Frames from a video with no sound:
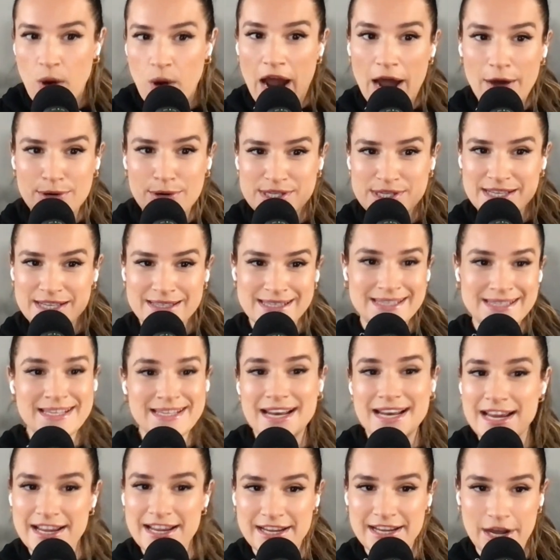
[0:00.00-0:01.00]
how does a
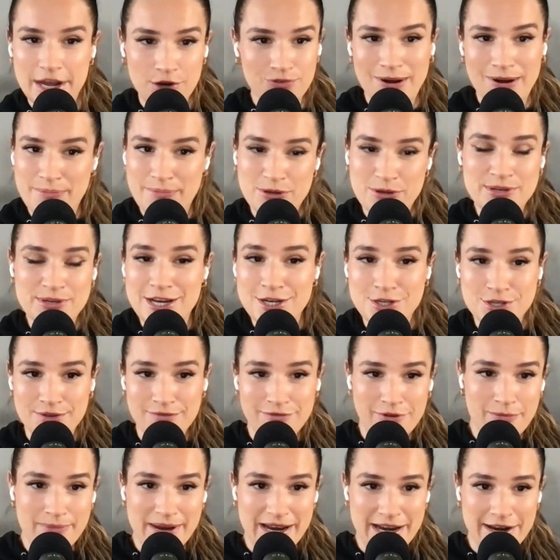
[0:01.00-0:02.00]
city get a reputation
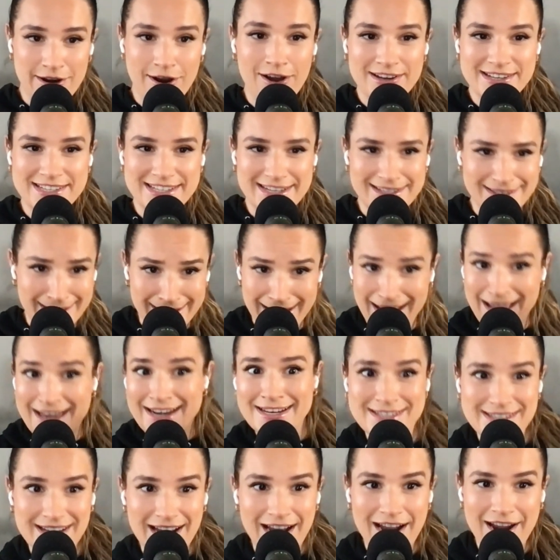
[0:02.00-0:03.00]
for being haunted? Like an
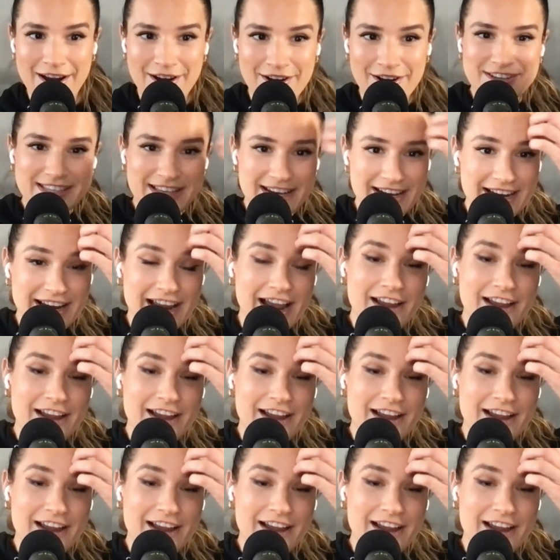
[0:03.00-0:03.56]
entire city.